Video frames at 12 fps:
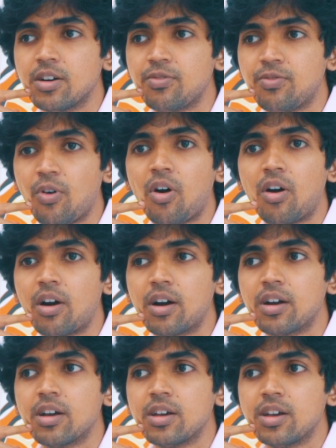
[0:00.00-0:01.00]

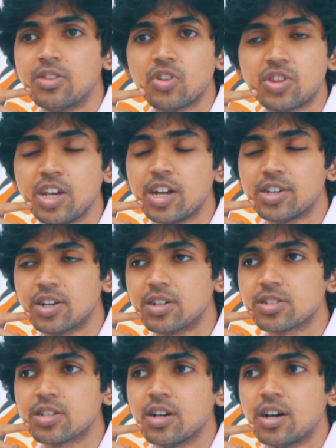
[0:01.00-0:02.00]
for in the
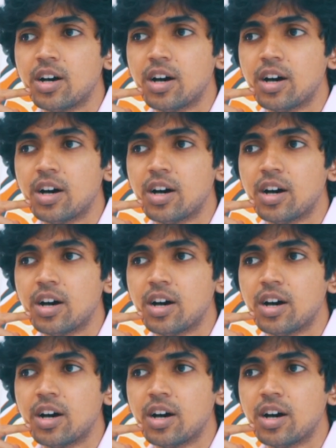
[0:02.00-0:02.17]
theaters,